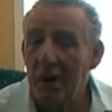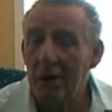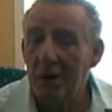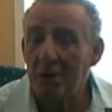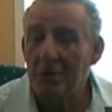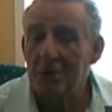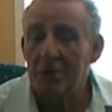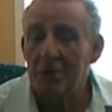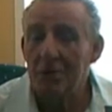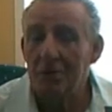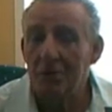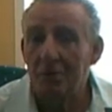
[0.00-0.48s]
I
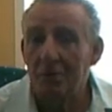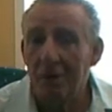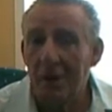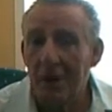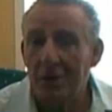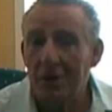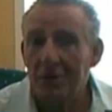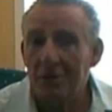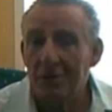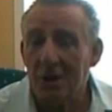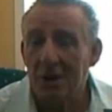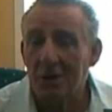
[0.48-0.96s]
had 2
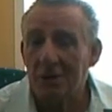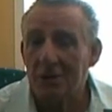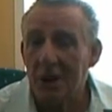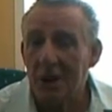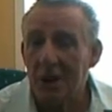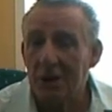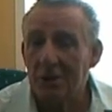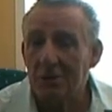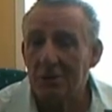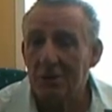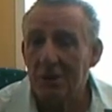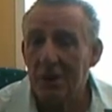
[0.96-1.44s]

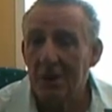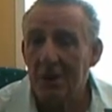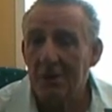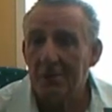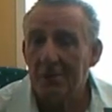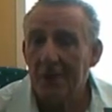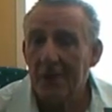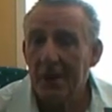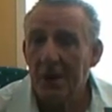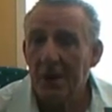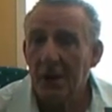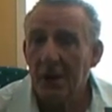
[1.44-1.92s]
grandsons
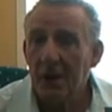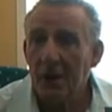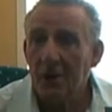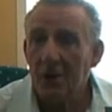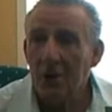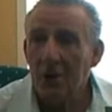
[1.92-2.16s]
actually